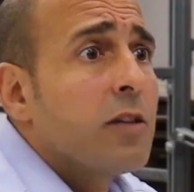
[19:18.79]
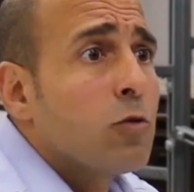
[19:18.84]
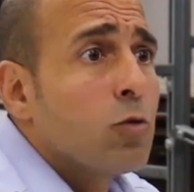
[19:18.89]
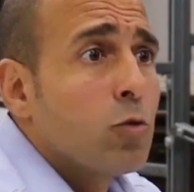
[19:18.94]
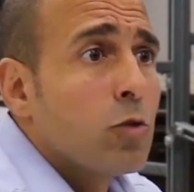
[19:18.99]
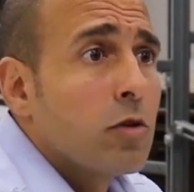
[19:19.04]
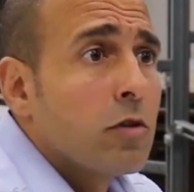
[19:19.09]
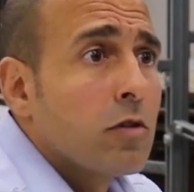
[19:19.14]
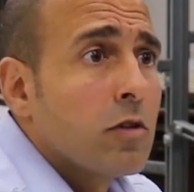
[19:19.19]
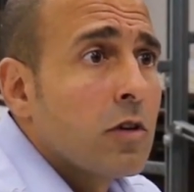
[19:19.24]

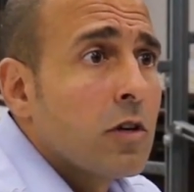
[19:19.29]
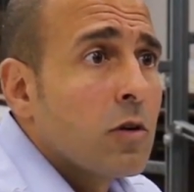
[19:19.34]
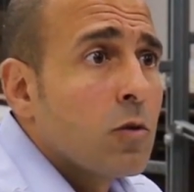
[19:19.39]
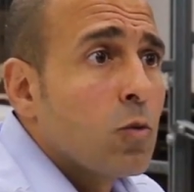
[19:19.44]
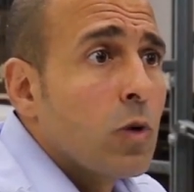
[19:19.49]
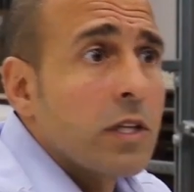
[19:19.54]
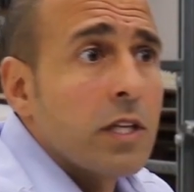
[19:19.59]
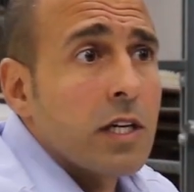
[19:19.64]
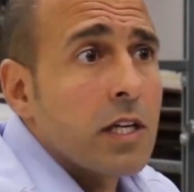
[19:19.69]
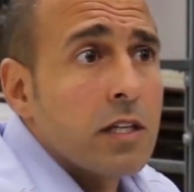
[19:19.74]
tool,
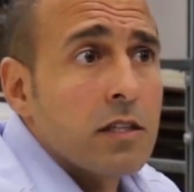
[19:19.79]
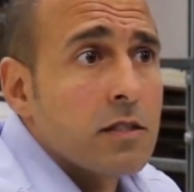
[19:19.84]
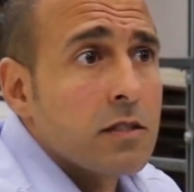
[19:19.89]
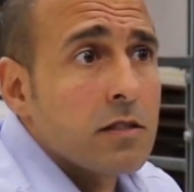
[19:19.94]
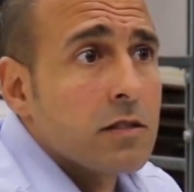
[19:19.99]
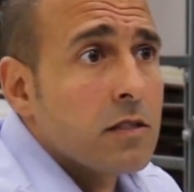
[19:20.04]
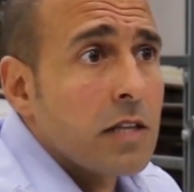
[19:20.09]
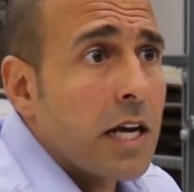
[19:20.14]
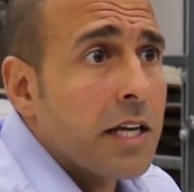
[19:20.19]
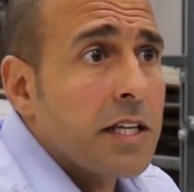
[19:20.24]
whether
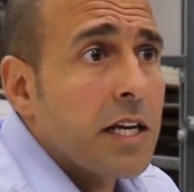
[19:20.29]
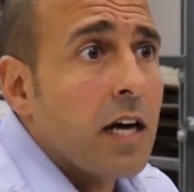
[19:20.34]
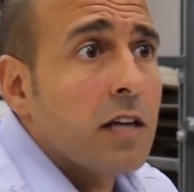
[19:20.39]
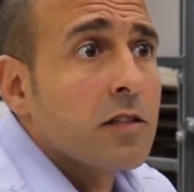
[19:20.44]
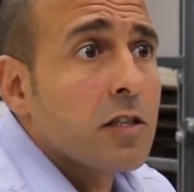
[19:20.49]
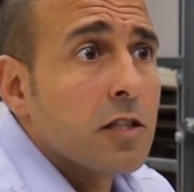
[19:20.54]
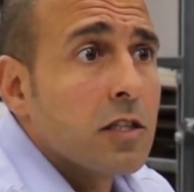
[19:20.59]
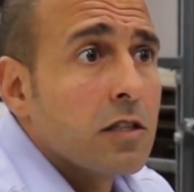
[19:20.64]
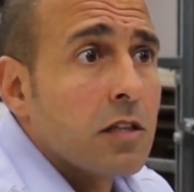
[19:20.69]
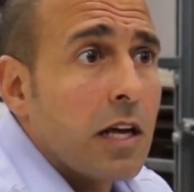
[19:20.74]
it's any
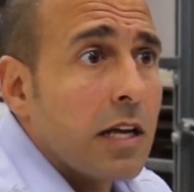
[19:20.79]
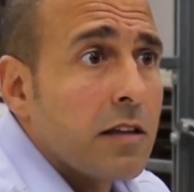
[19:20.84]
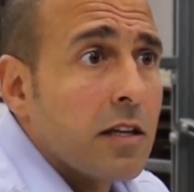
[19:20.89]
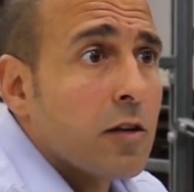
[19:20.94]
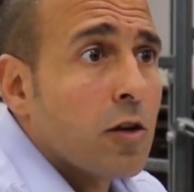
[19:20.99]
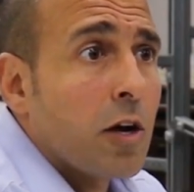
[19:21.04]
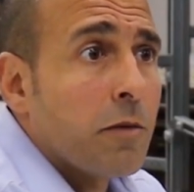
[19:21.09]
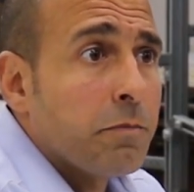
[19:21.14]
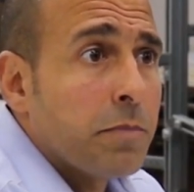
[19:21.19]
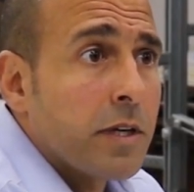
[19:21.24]
other
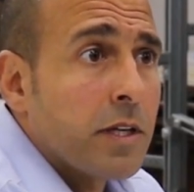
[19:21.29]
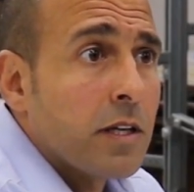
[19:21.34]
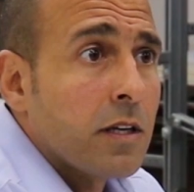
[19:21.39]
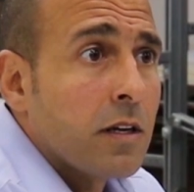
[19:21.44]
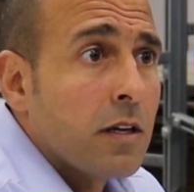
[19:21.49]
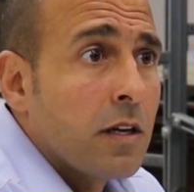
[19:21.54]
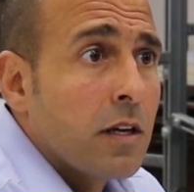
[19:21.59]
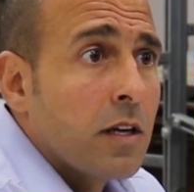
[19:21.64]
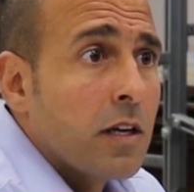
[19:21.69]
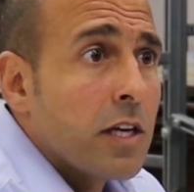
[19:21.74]
company.
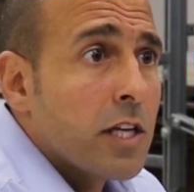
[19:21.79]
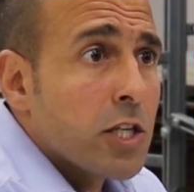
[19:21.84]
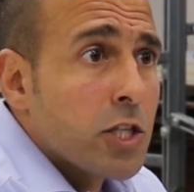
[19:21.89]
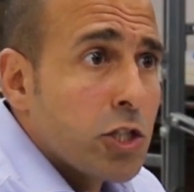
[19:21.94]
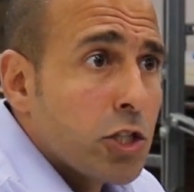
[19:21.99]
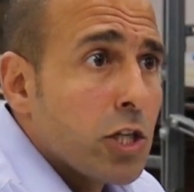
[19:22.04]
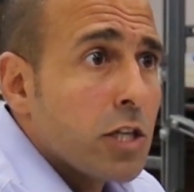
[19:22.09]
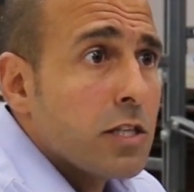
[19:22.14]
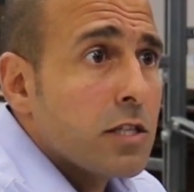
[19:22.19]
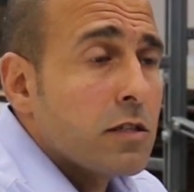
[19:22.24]
It's
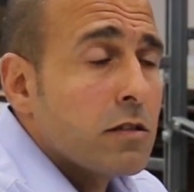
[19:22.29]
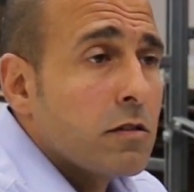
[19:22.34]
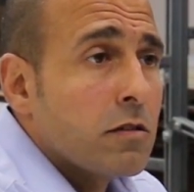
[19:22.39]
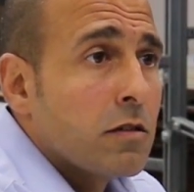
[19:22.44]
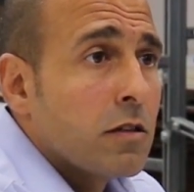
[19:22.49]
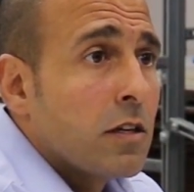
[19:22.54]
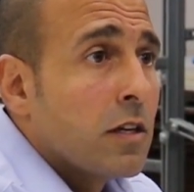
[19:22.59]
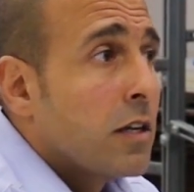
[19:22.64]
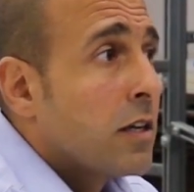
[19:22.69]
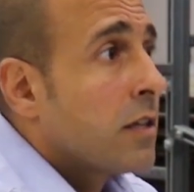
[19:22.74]

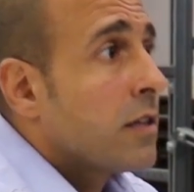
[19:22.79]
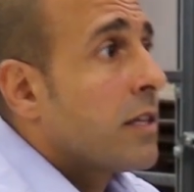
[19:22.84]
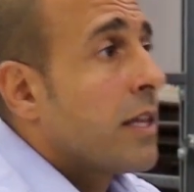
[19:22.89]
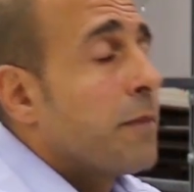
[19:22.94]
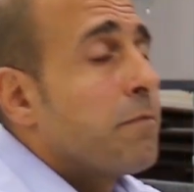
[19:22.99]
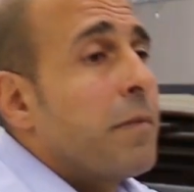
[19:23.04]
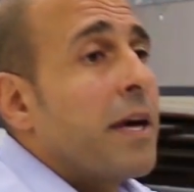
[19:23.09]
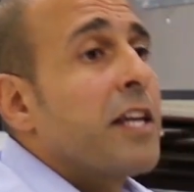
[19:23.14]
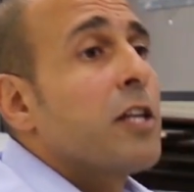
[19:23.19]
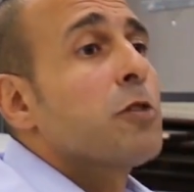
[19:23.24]
just
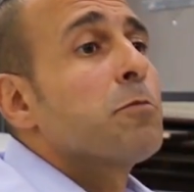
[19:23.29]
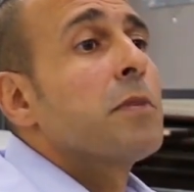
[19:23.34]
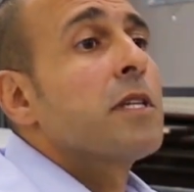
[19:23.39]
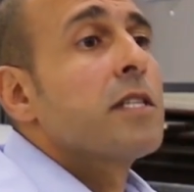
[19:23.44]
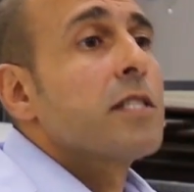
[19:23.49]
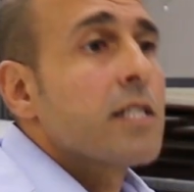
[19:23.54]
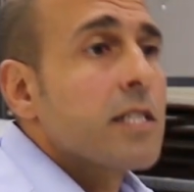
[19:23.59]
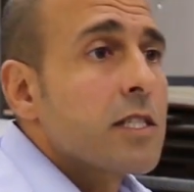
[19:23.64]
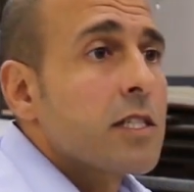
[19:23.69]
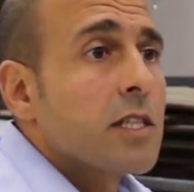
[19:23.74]
the
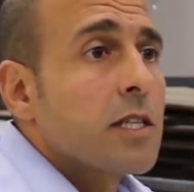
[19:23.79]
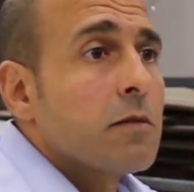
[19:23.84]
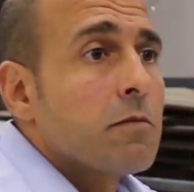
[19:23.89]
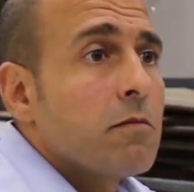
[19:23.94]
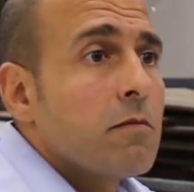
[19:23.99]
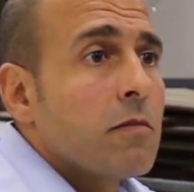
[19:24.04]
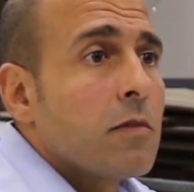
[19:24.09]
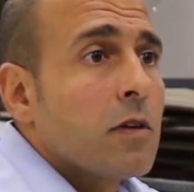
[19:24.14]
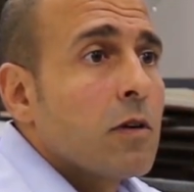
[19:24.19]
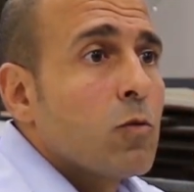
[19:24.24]
management
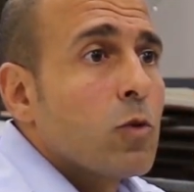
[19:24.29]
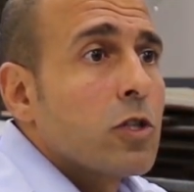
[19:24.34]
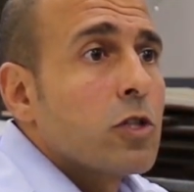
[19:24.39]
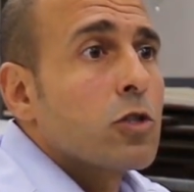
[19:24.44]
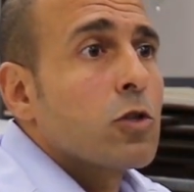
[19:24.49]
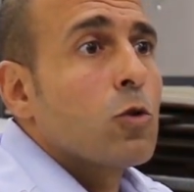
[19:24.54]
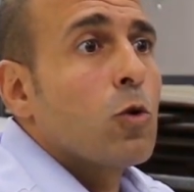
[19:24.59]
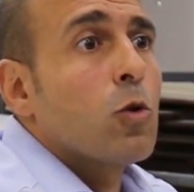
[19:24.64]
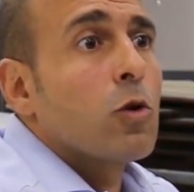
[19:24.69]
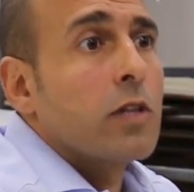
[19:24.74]
system, which
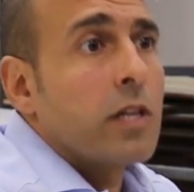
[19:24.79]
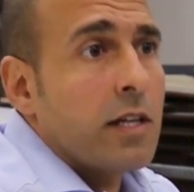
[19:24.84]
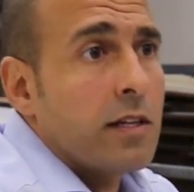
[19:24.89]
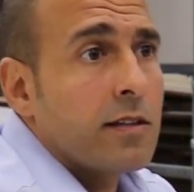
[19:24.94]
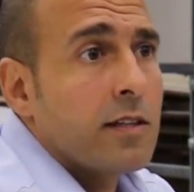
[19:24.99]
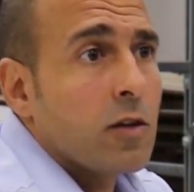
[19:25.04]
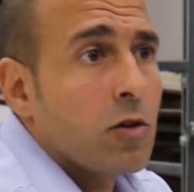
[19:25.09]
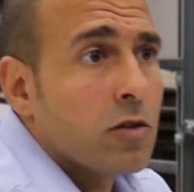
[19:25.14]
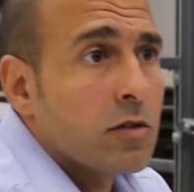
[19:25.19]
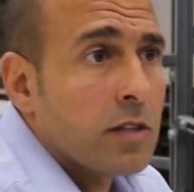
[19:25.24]
is called
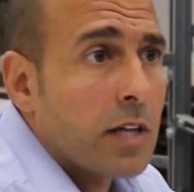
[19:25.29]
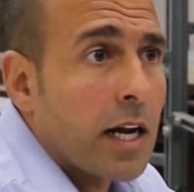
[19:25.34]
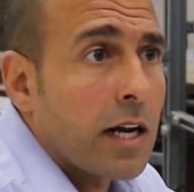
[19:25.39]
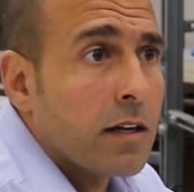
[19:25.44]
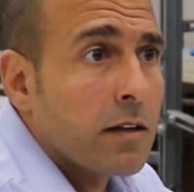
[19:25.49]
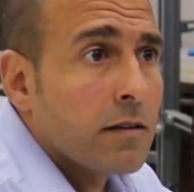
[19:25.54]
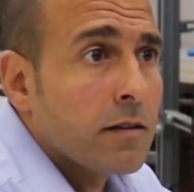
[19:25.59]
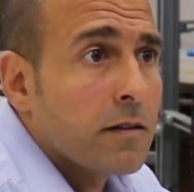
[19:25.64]
Hilti on Track.